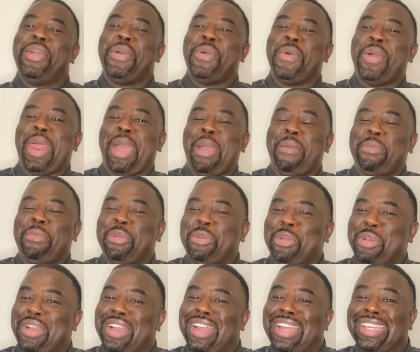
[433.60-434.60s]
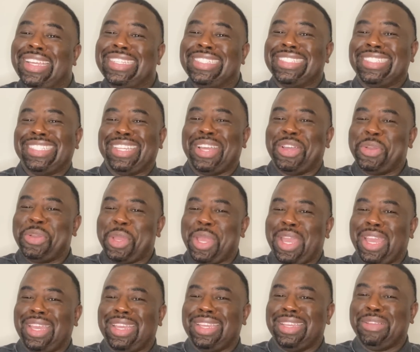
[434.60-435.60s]
But I mean, girl,
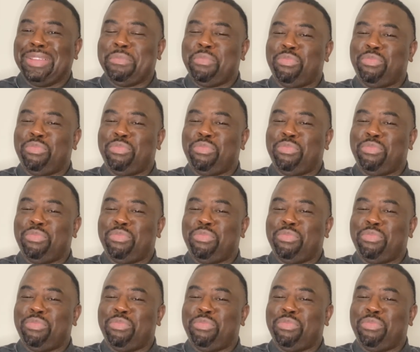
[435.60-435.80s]
okay?